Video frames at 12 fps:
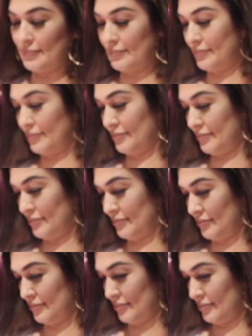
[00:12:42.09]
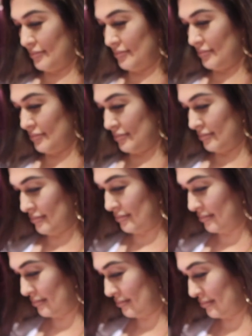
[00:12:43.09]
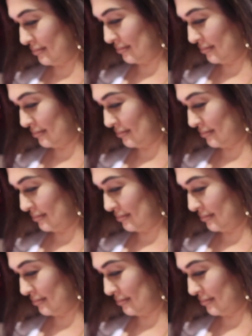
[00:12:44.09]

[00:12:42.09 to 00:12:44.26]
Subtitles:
No words are spoken by the person on screen.